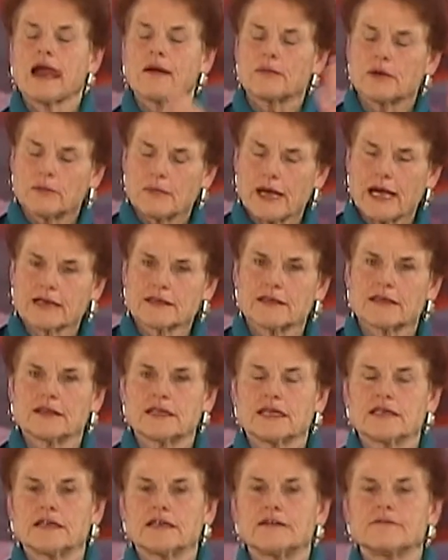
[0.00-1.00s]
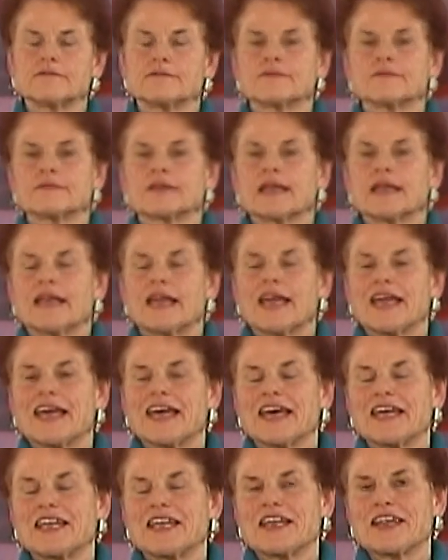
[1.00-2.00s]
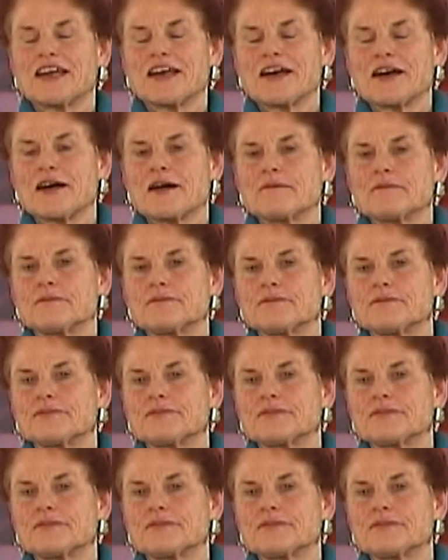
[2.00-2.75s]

but back then they did. And um,